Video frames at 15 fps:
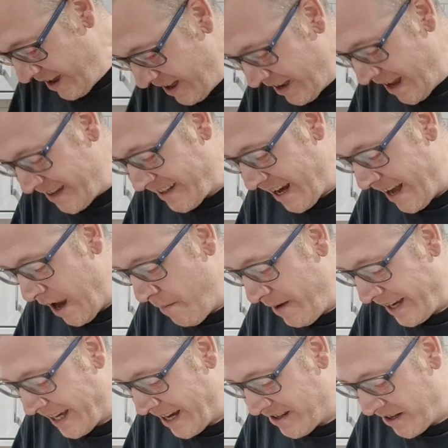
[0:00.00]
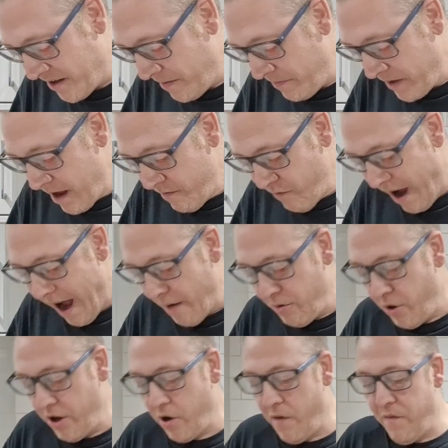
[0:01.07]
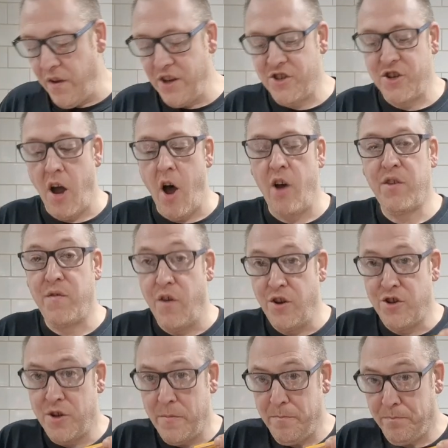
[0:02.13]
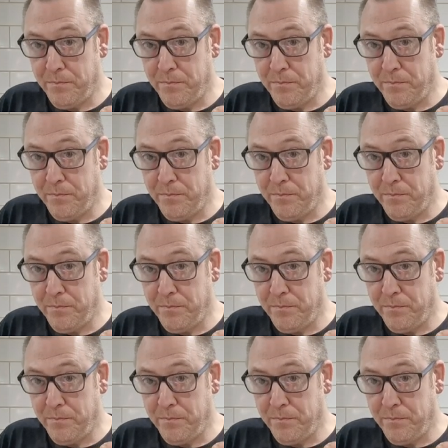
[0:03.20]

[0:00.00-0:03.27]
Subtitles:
Let's get in my gizzard. Right, I'm going to go for the sauce first.